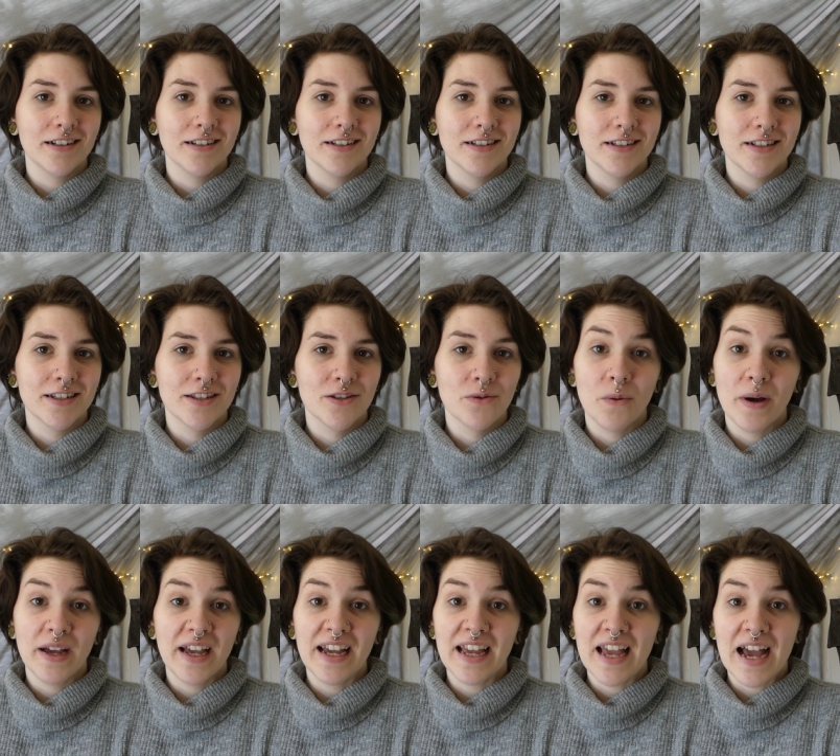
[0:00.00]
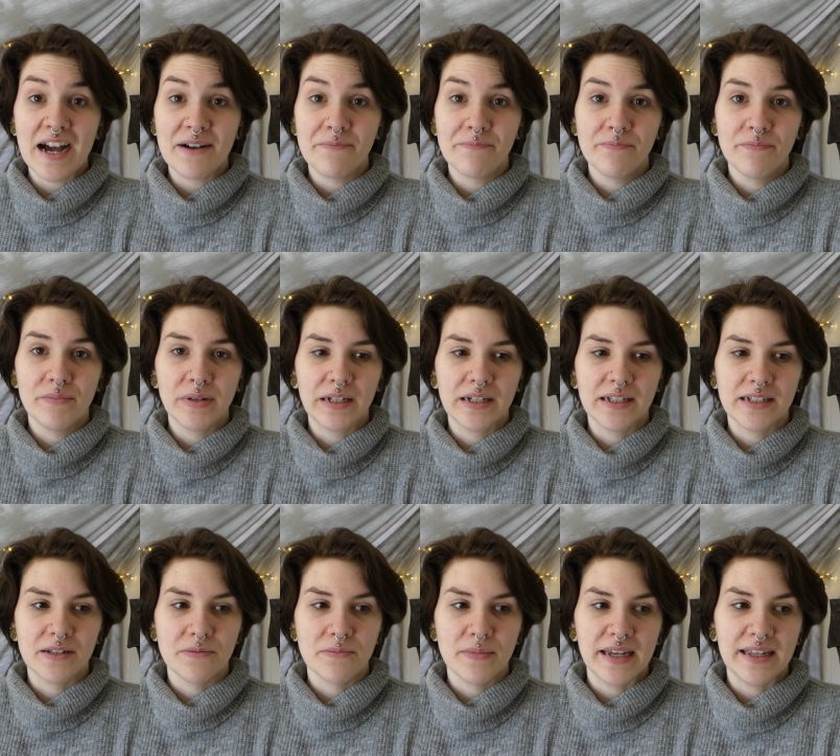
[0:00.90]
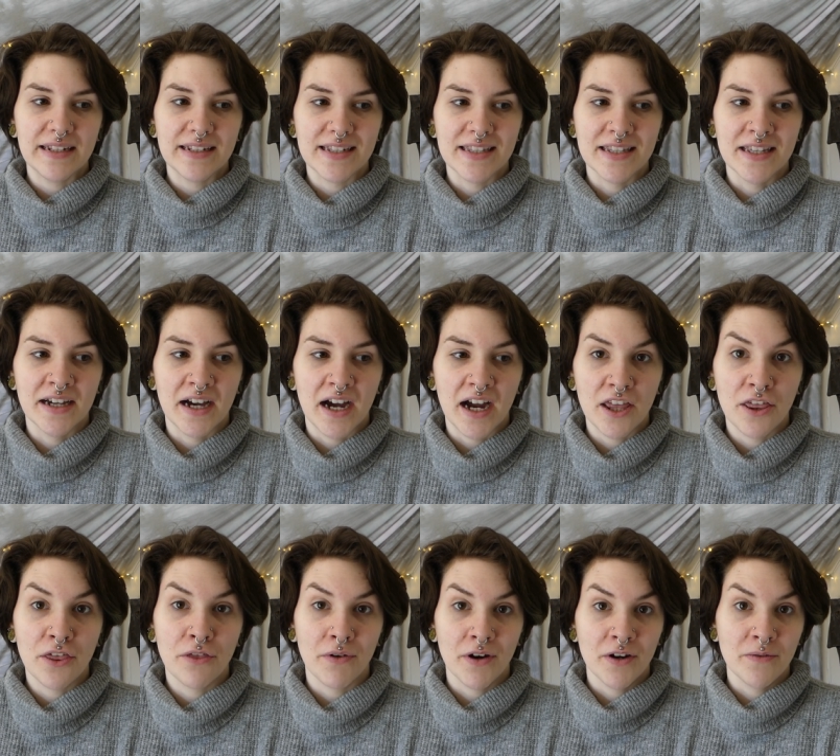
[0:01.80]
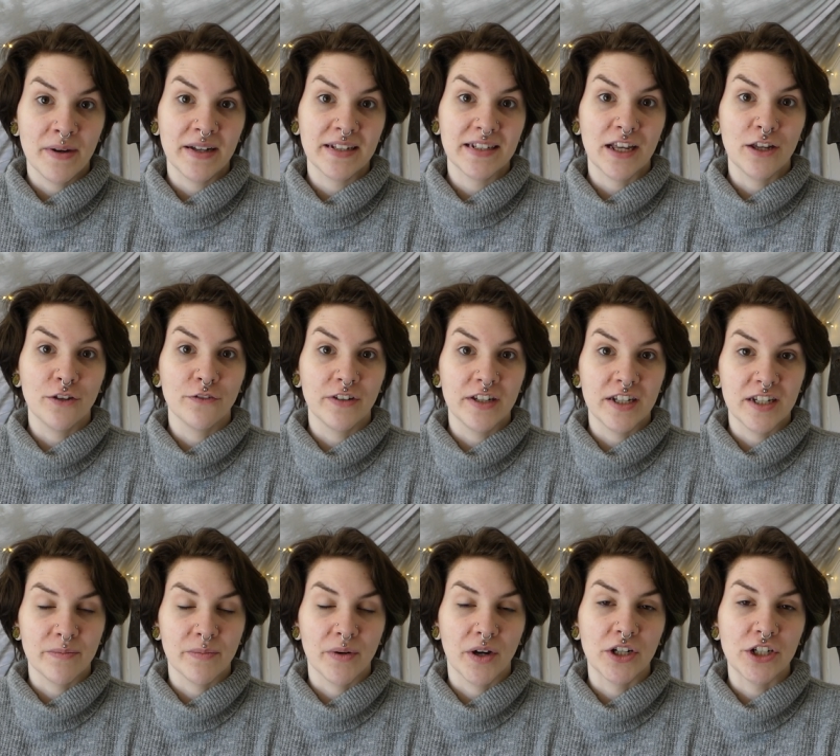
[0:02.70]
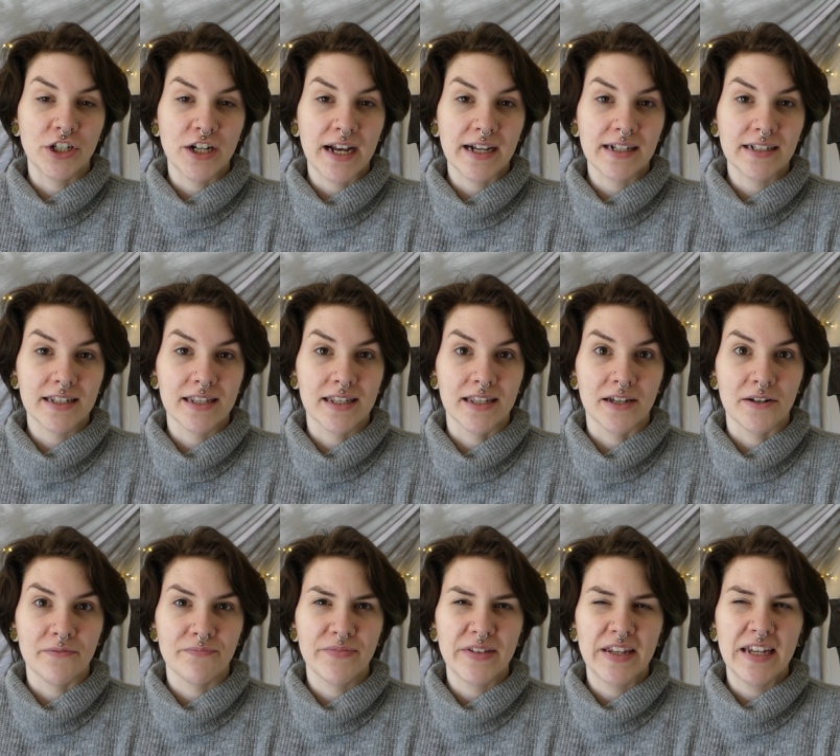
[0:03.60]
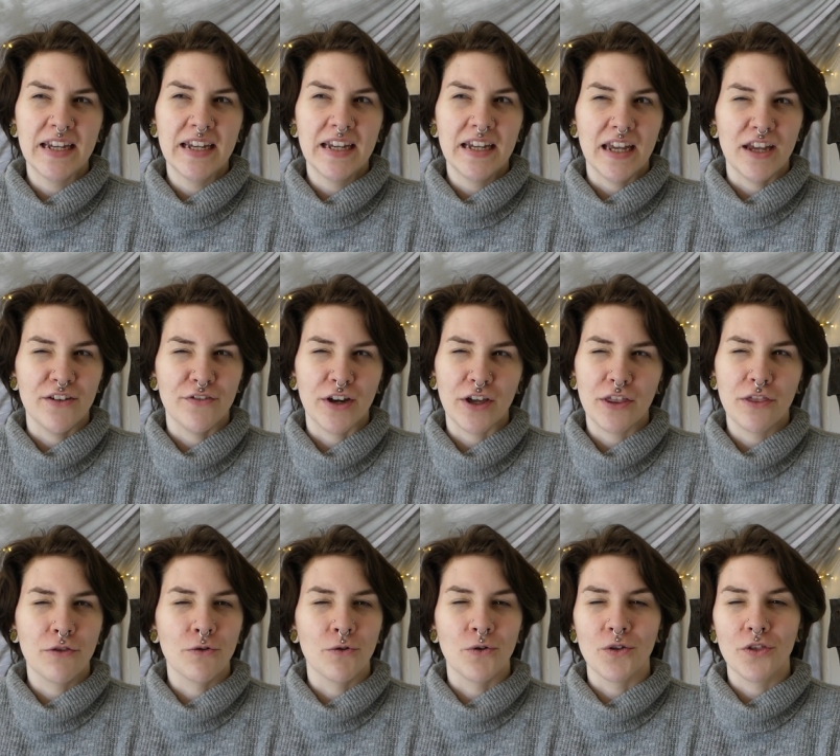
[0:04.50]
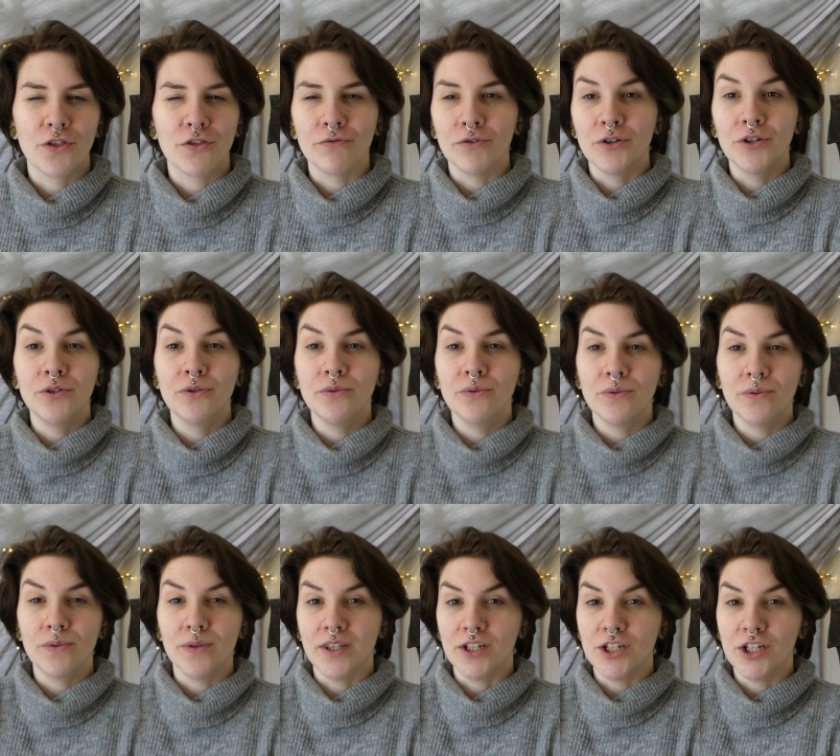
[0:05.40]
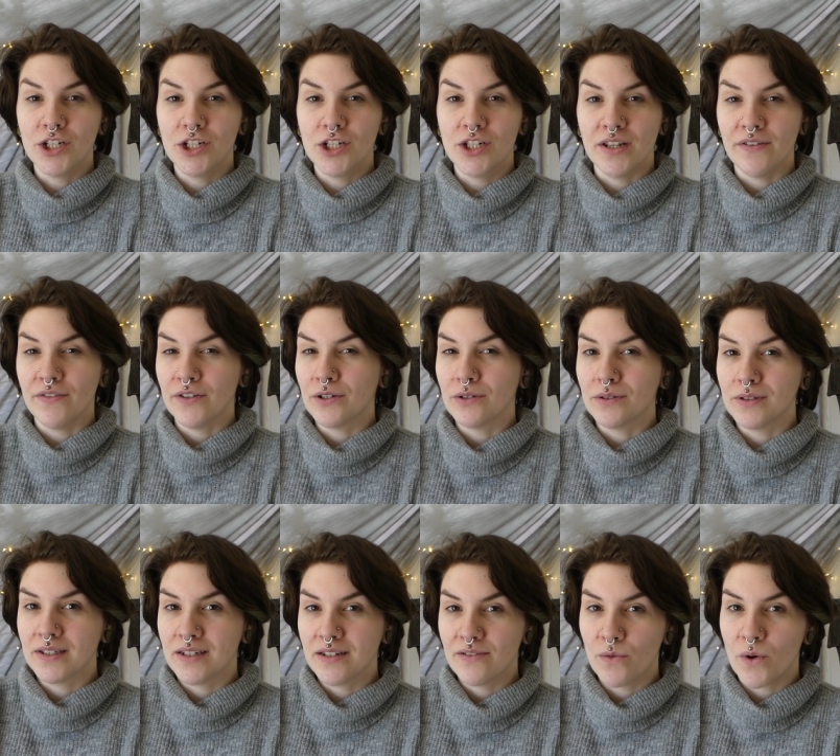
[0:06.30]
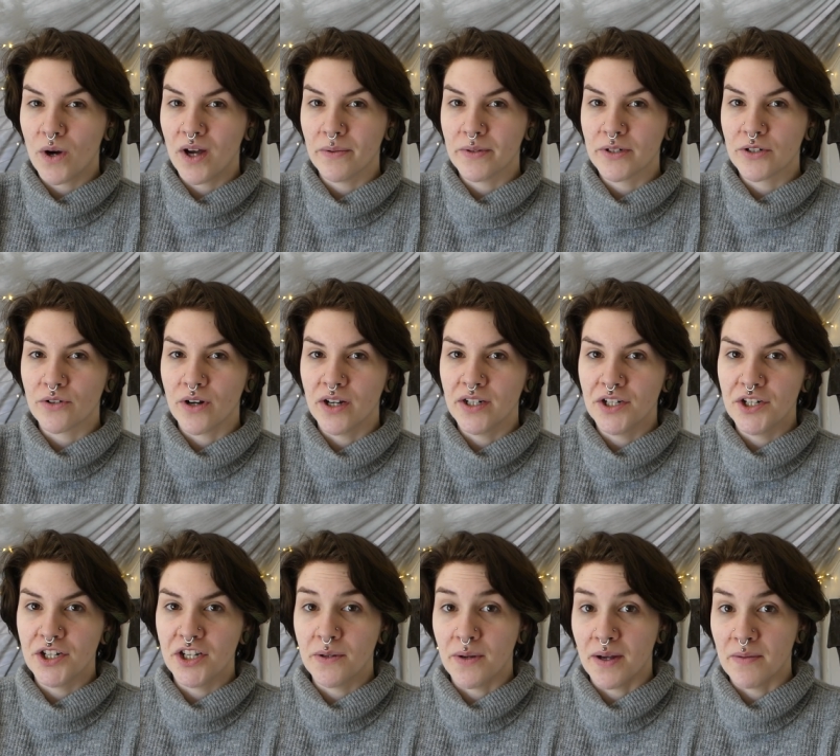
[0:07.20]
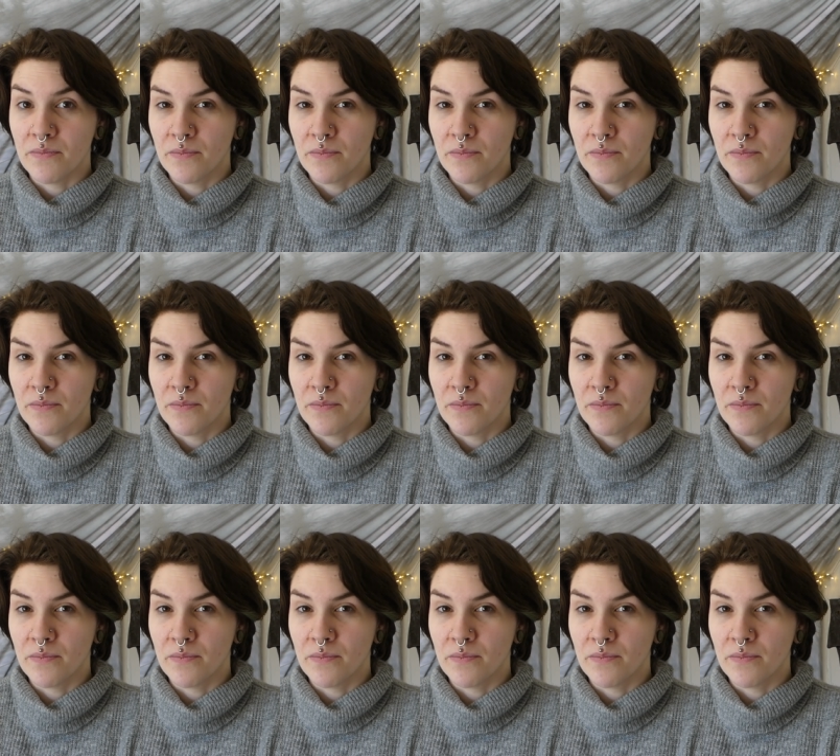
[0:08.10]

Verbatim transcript: is the way I am, because it means that I throw myself into projects that if I thought through the difficulty of what I was trying to do, I